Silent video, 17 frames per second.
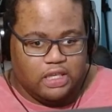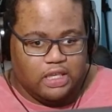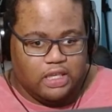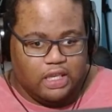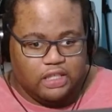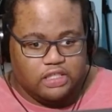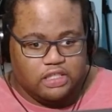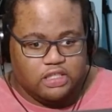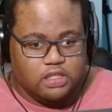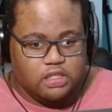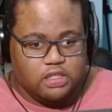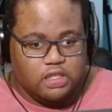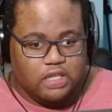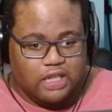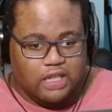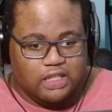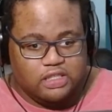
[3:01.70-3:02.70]
at least
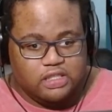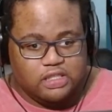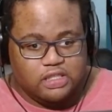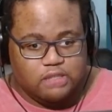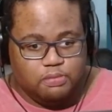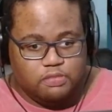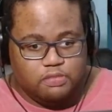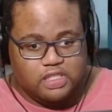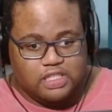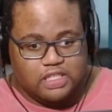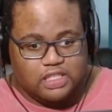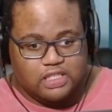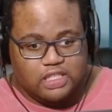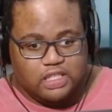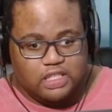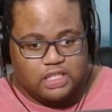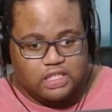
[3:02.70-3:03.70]

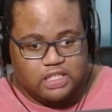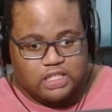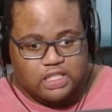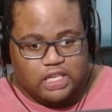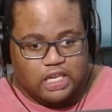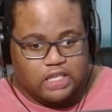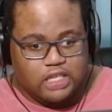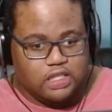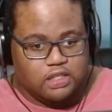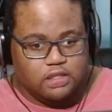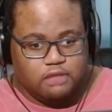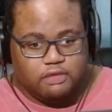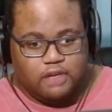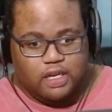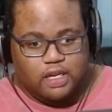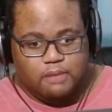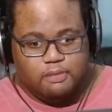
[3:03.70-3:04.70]
16 gigs
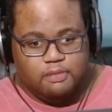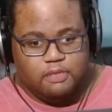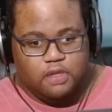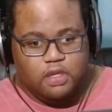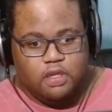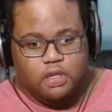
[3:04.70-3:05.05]
RAM.